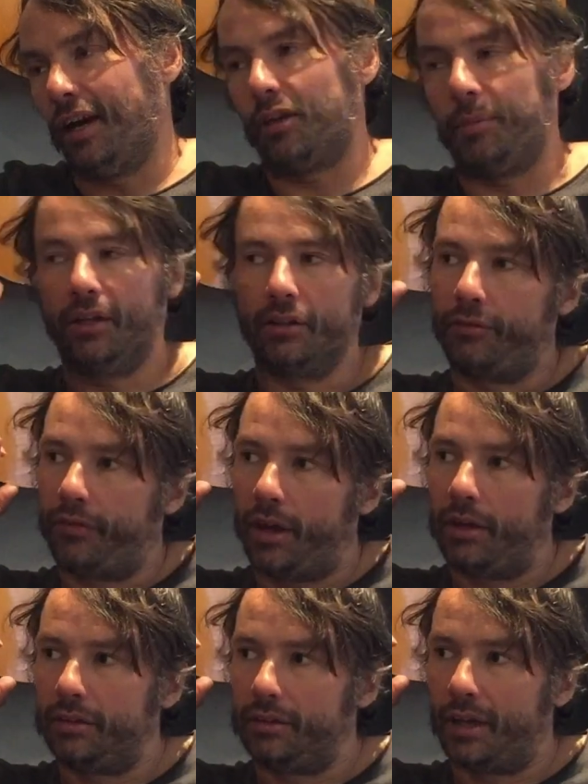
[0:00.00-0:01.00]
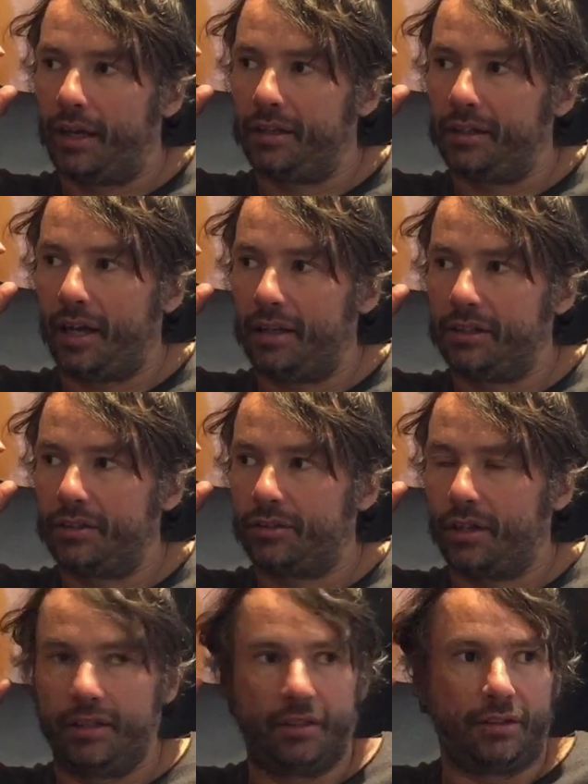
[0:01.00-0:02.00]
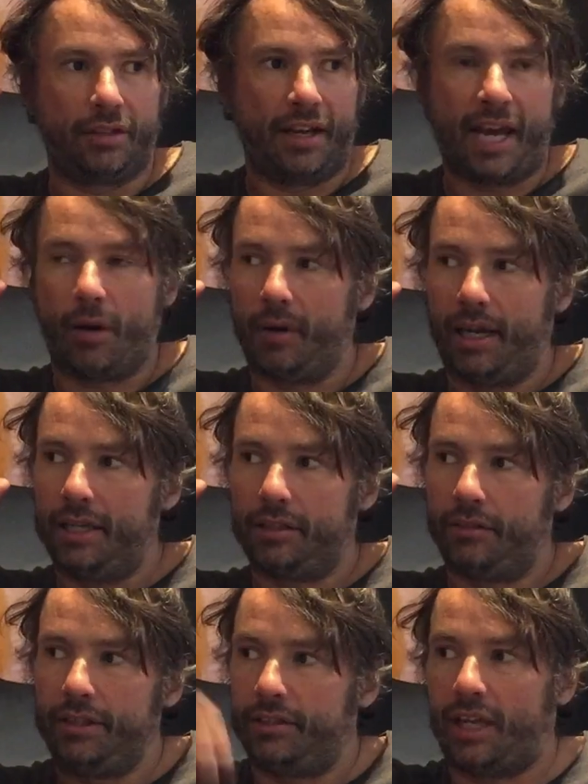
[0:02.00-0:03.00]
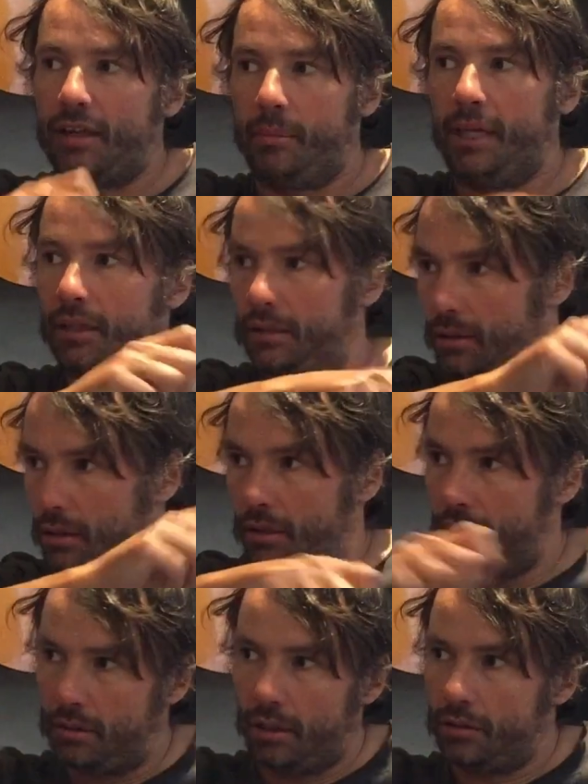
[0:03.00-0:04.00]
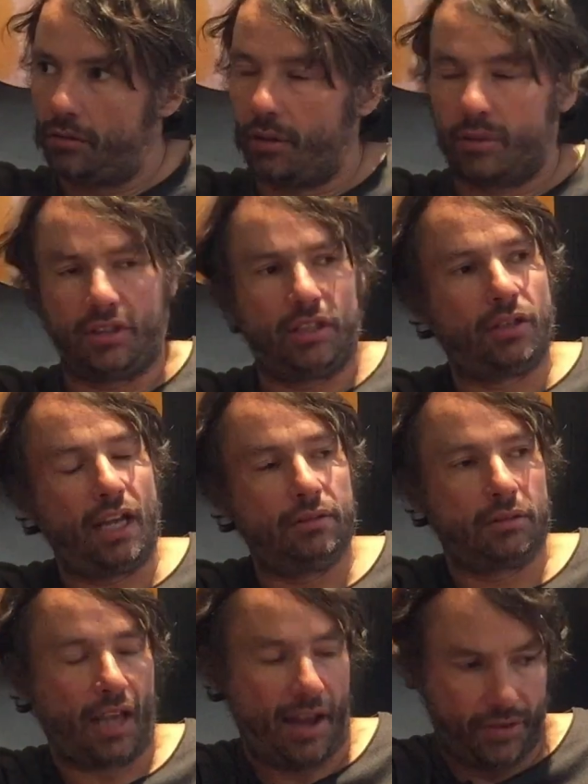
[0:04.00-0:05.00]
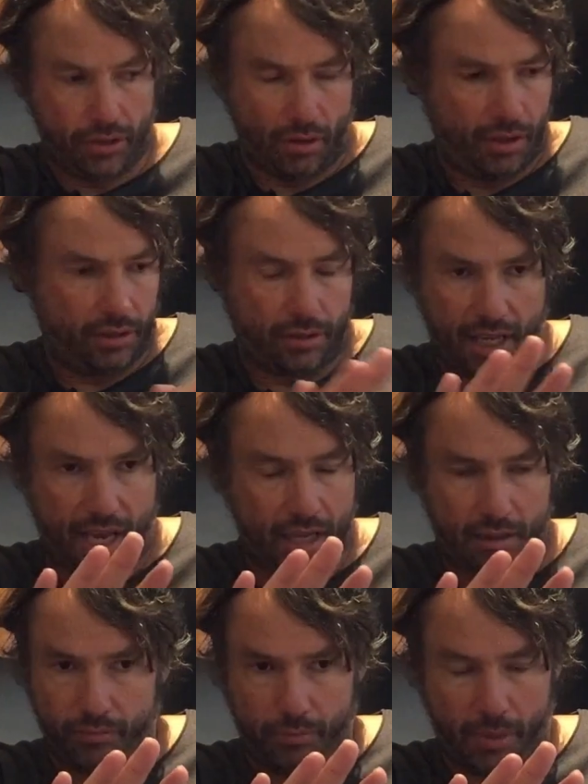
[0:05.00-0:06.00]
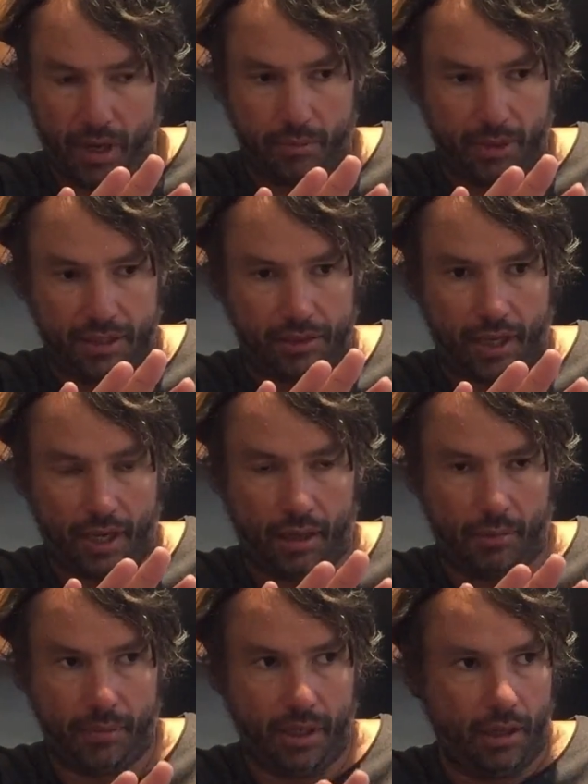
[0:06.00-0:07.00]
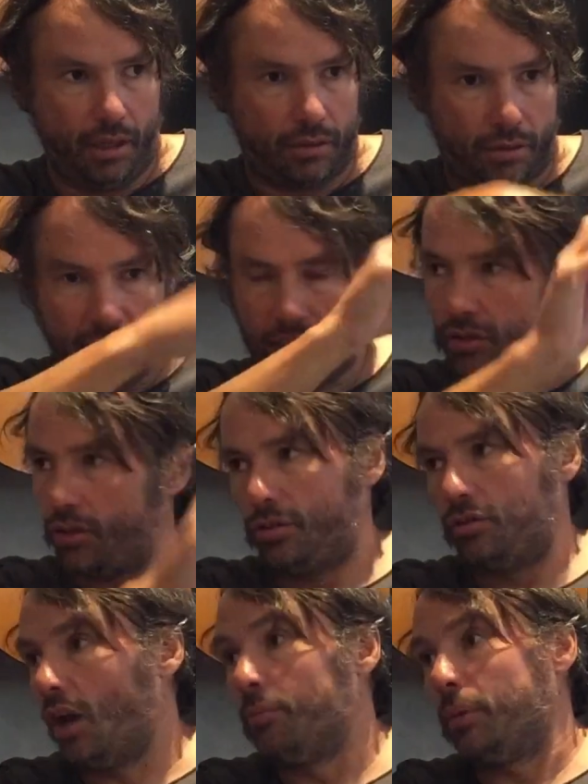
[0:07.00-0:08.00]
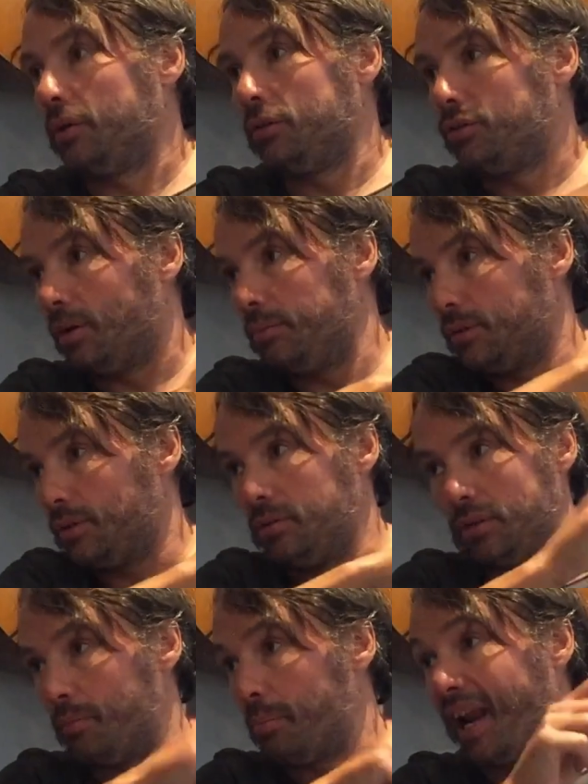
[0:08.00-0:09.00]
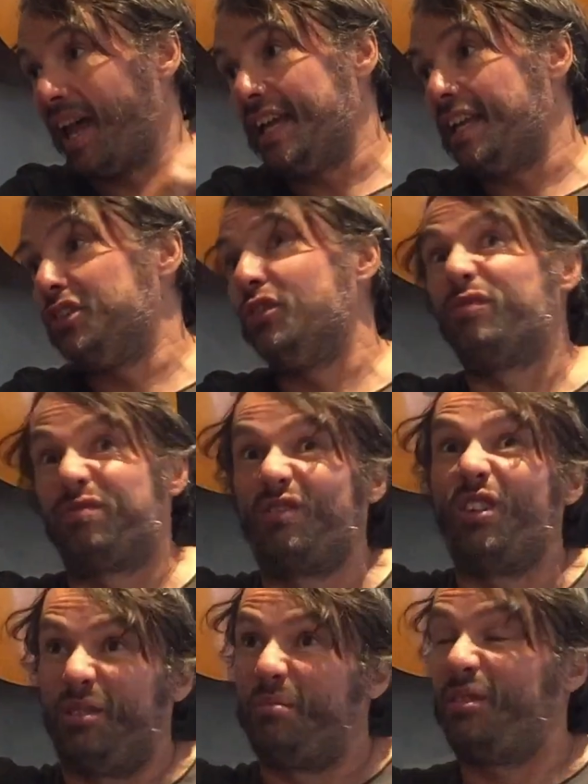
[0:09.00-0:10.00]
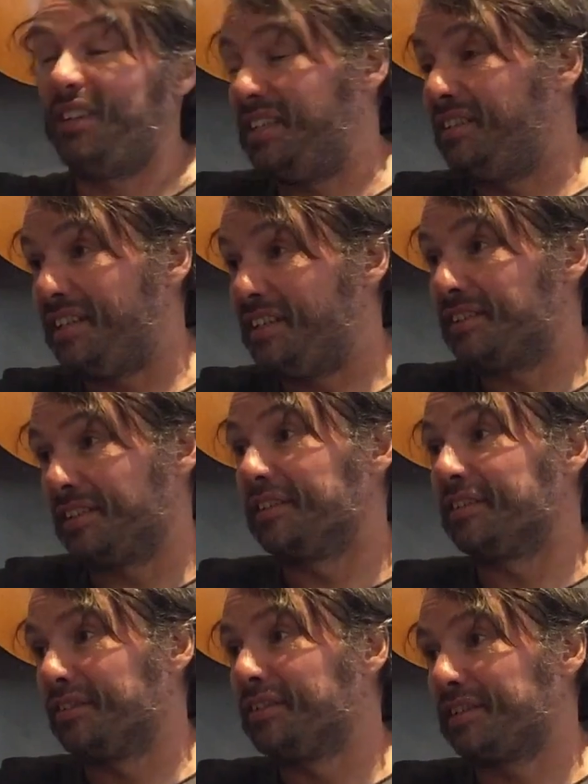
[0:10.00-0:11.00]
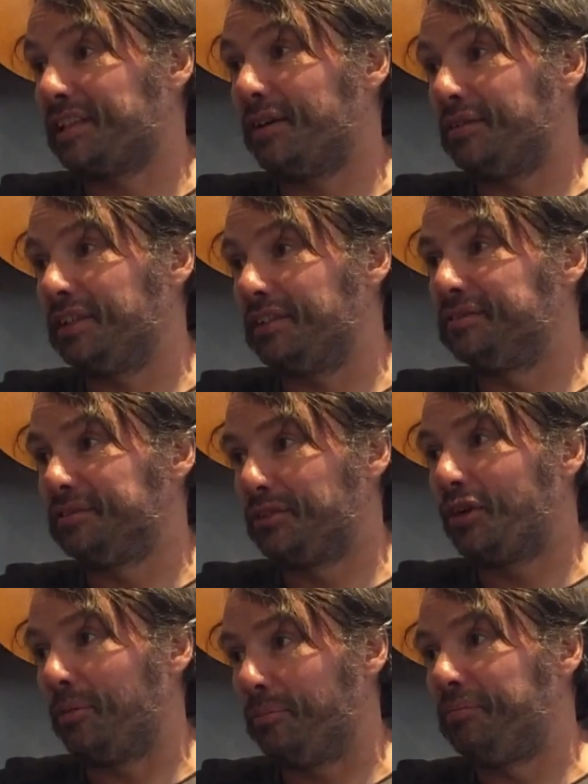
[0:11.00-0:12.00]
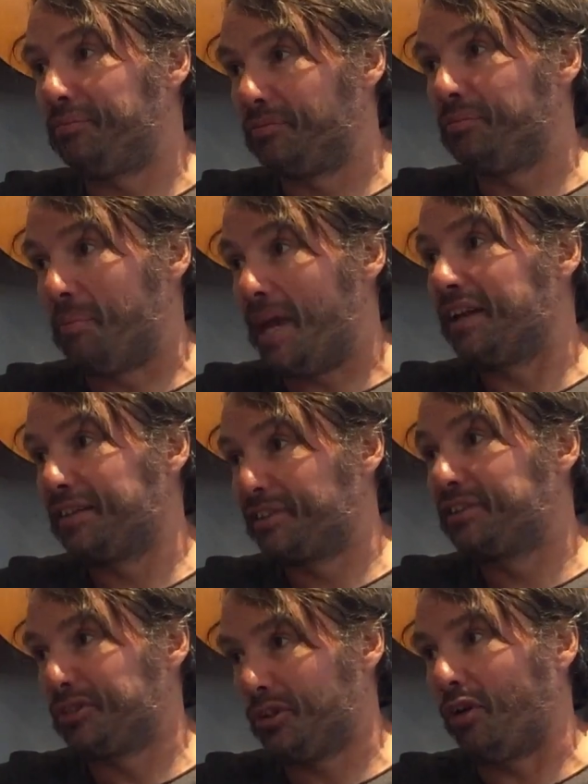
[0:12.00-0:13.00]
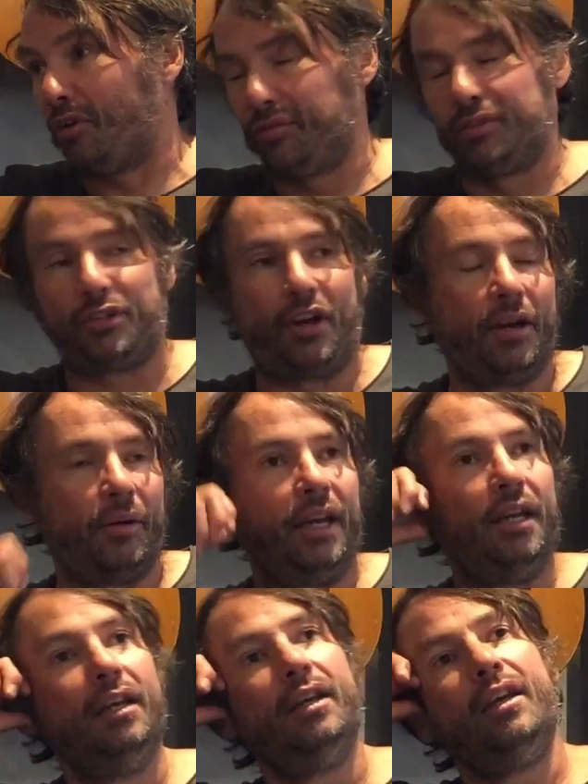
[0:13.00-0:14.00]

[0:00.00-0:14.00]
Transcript: I could be on the phone and an hour later he sent me a drum, because Gavin's got his kit permanently set up, so you can just jump on the drums and play, and you've got a pretty decent sounding drum mix off straight away.